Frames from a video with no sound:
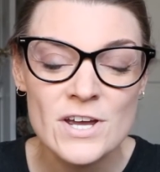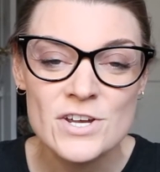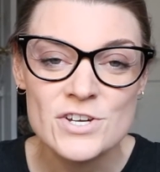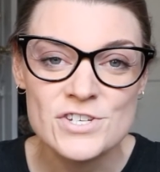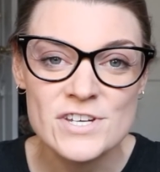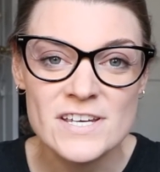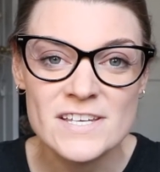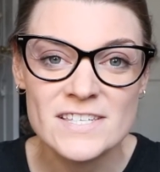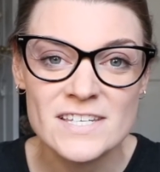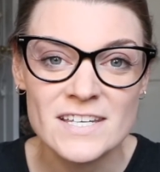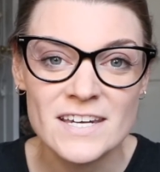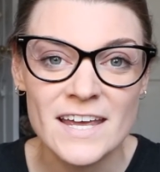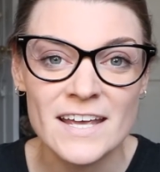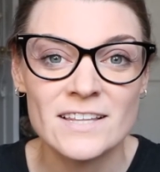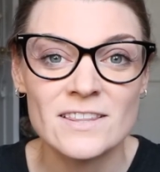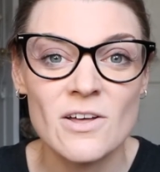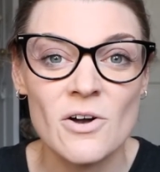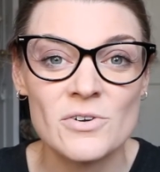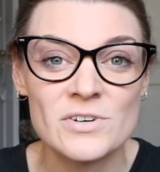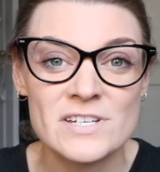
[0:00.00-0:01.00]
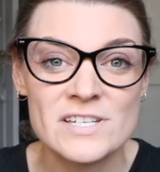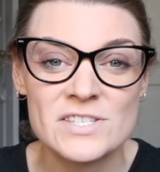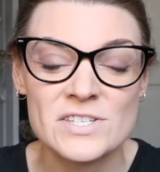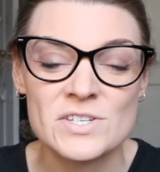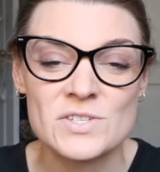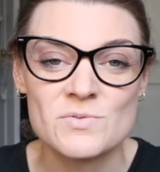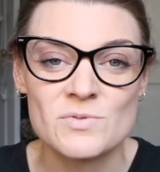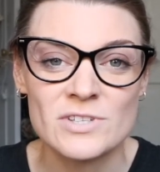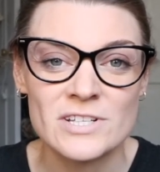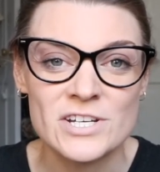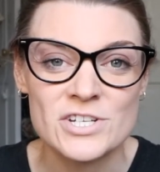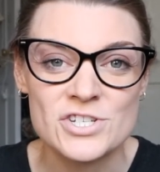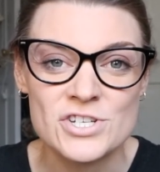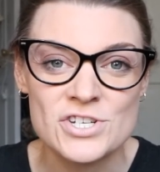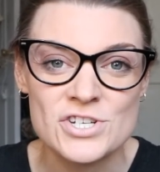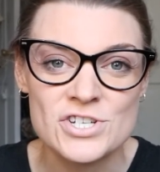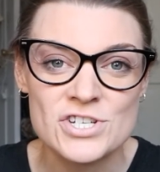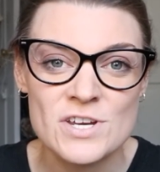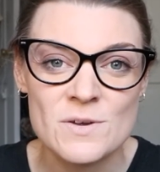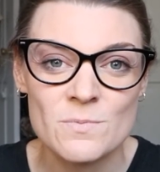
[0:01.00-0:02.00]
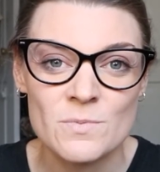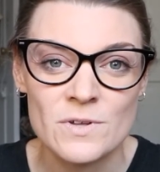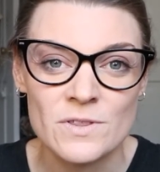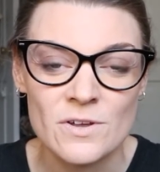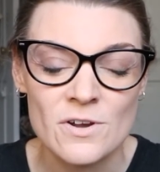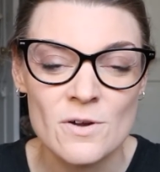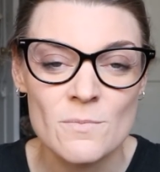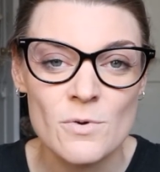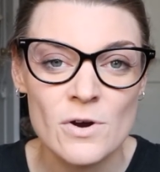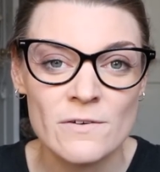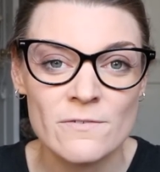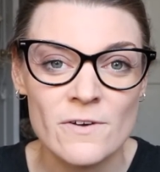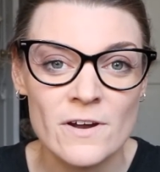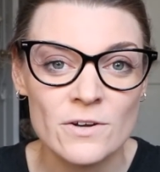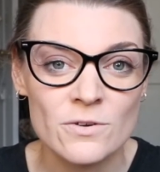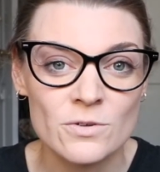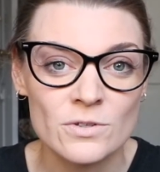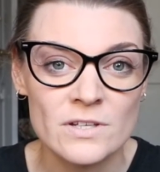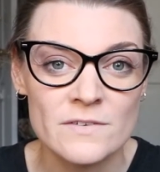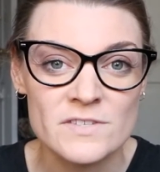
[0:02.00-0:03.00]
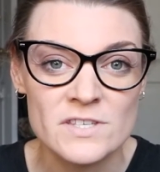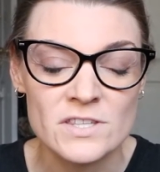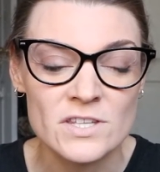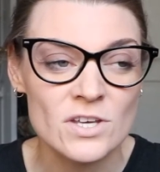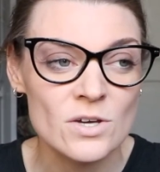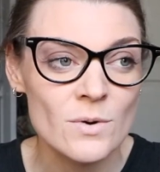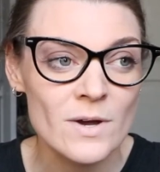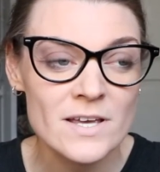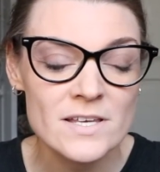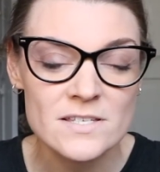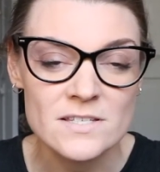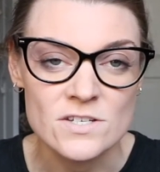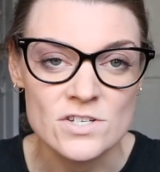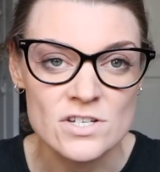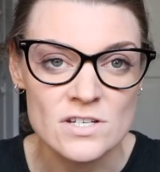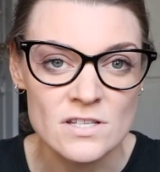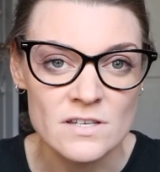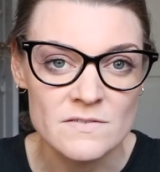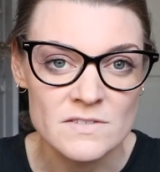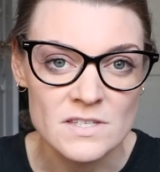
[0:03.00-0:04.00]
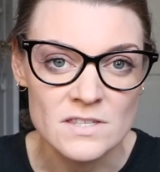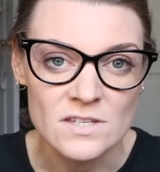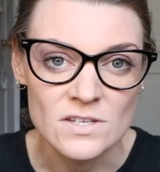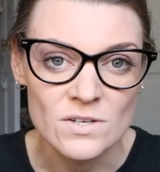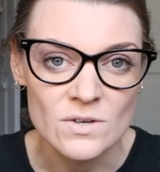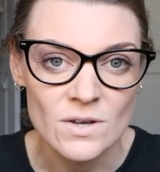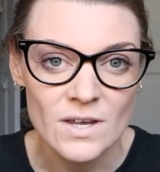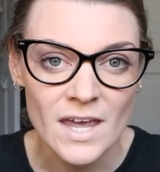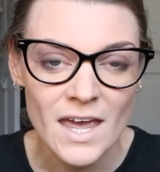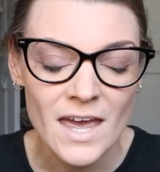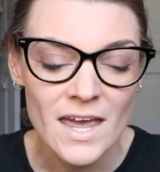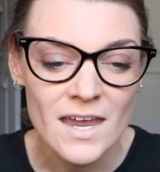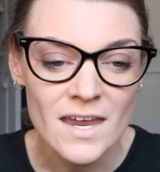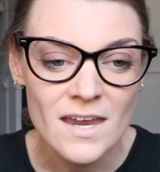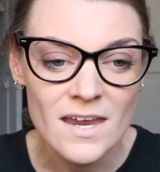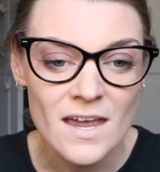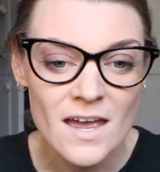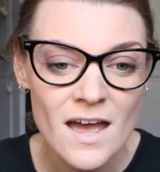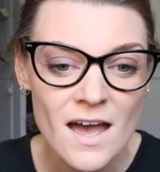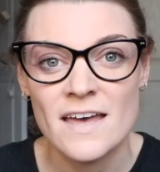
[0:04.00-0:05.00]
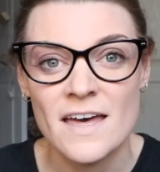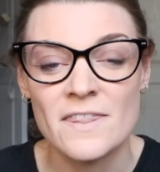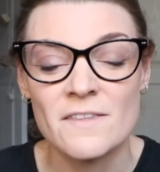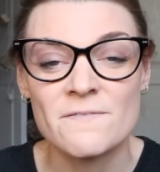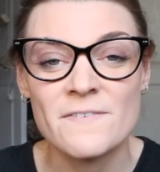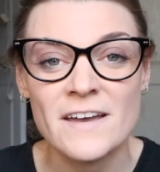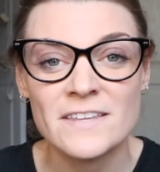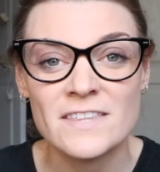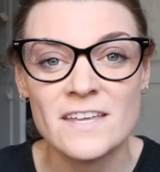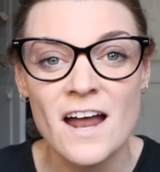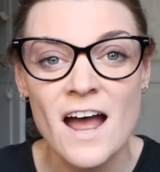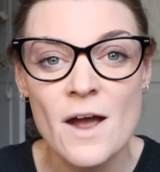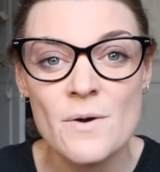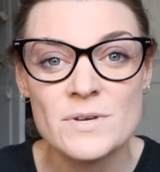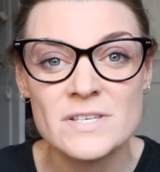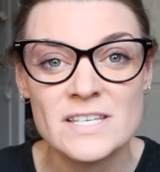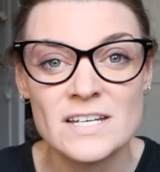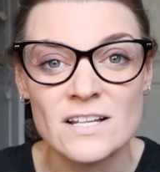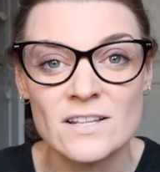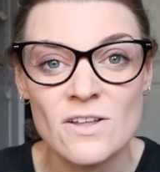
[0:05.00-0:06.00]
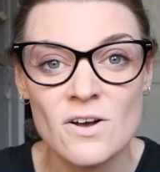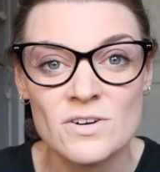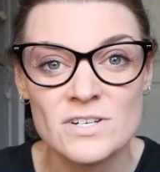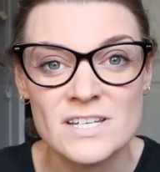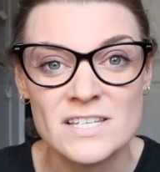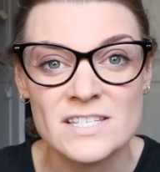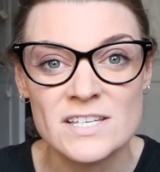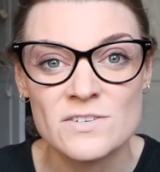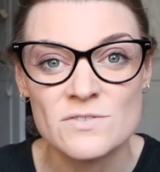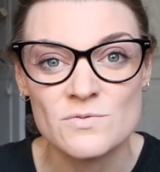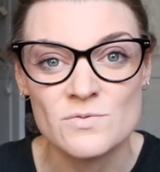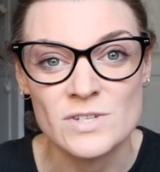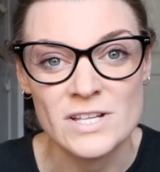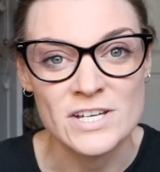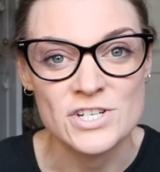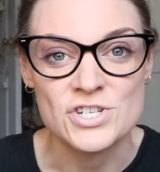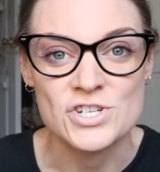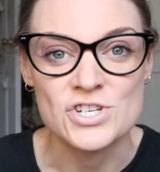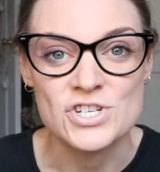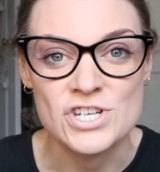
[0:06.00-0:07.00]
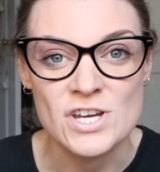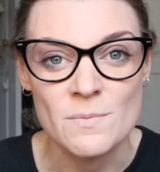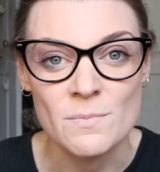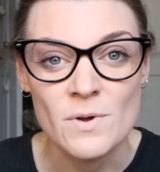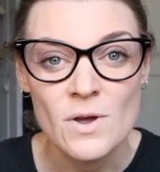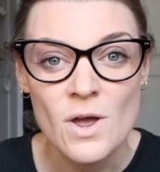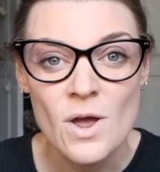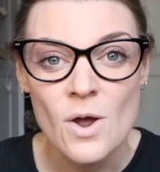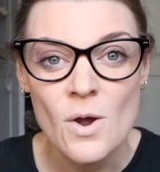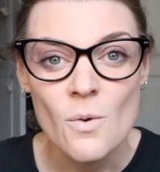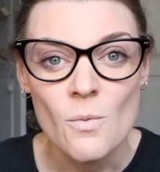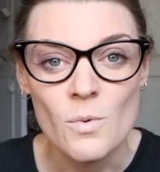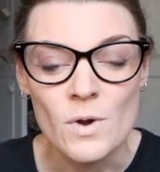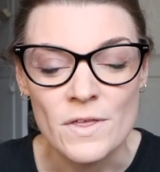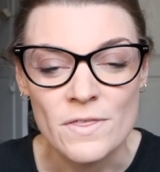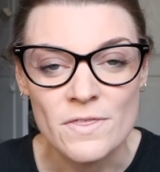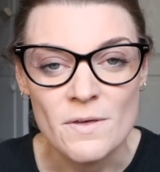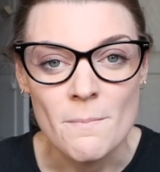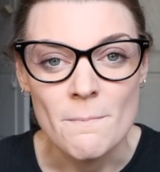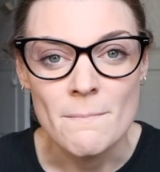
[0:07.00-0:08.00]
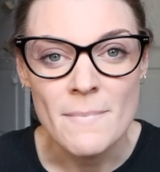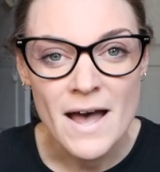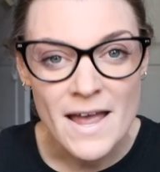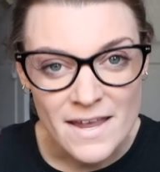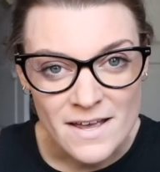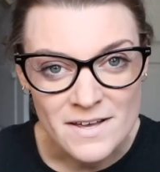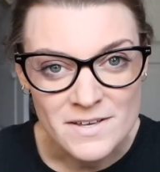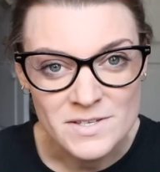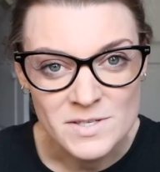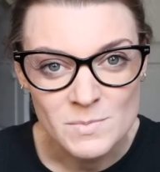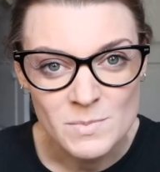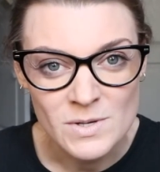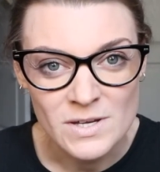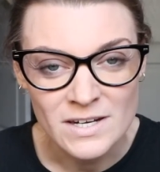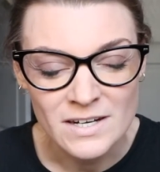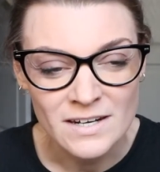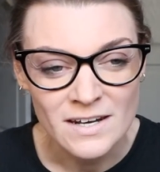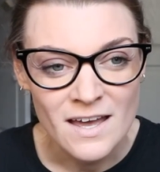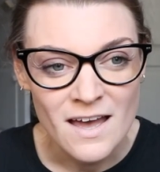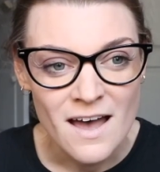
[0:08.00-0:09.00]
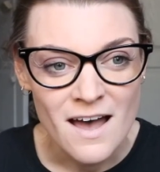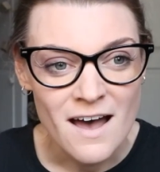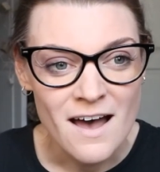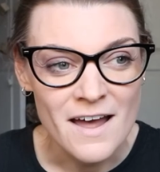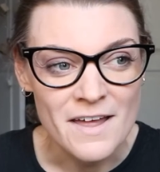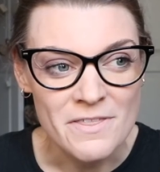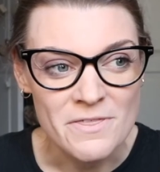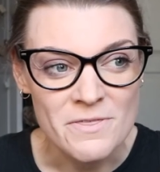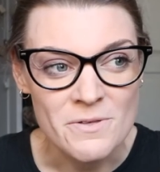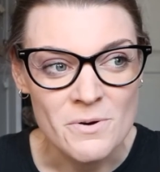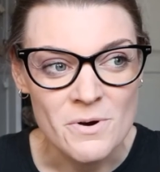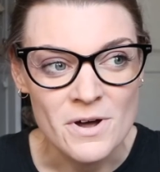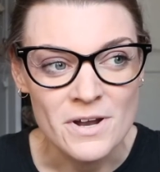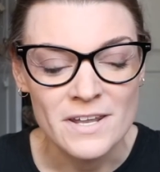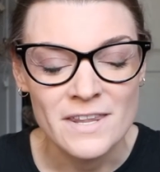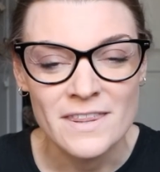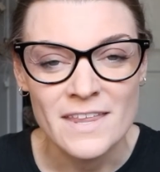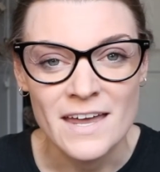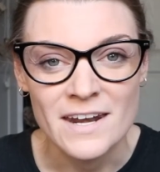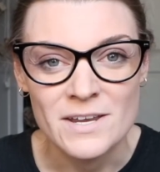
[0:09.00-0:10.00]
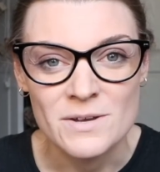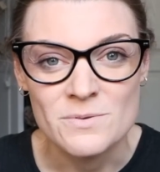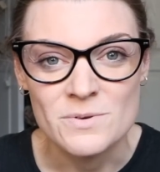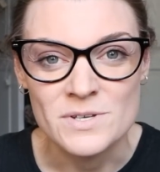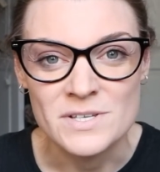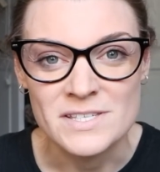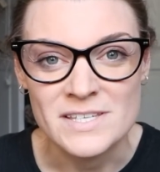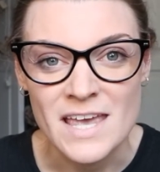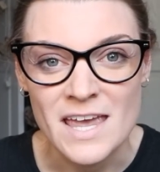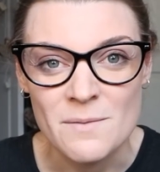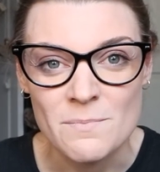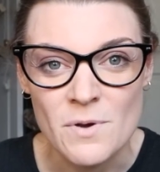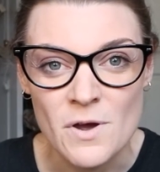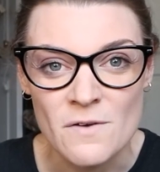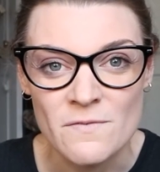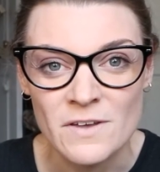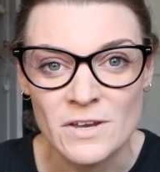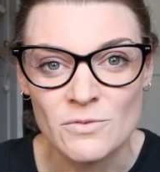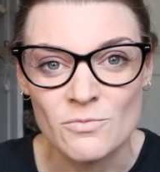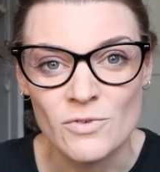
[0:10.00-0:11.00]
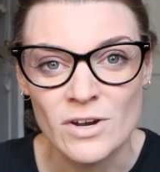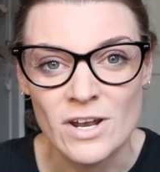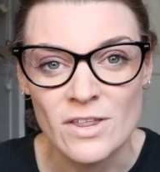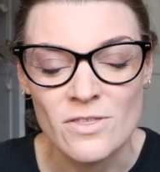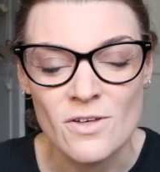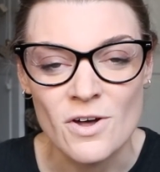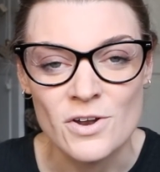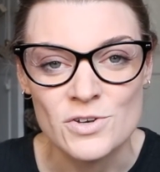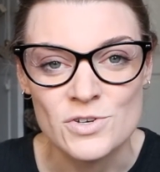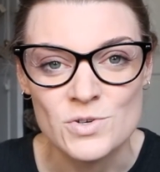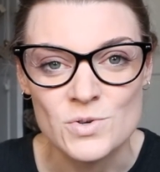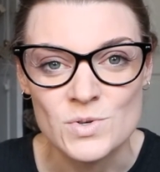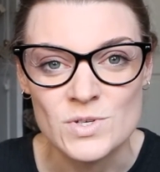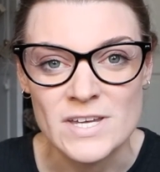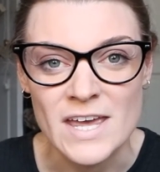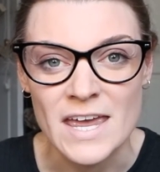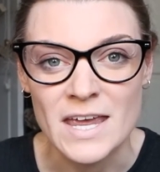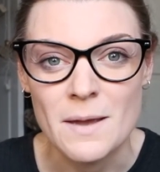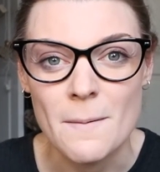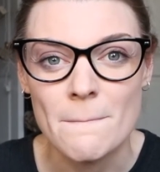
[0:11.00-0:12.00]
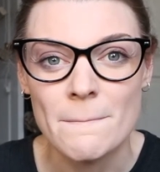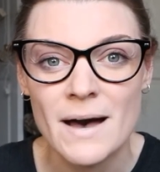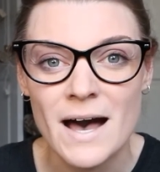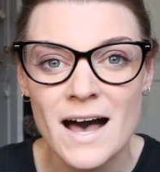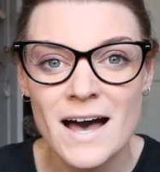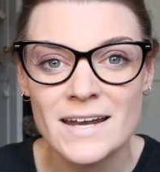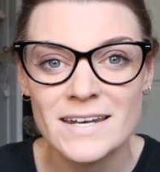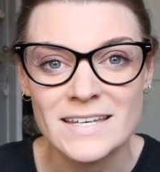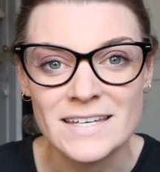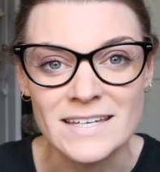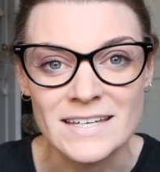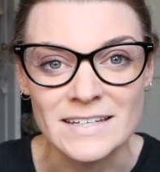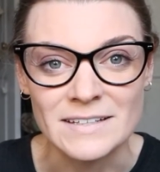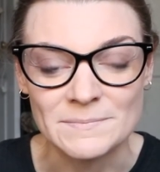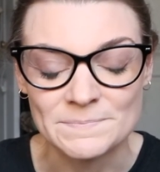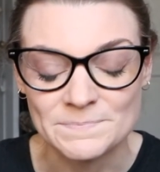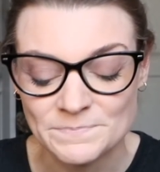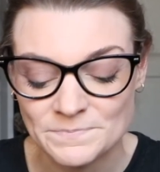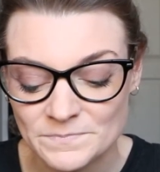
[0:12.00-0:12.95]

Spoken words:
She is in a long distance relationship with her boyfriend who lives in the US and she lives in the UK. And the fact that I was in a long distance relationship with my husband, I thought that it was a perfect readathon to take part in.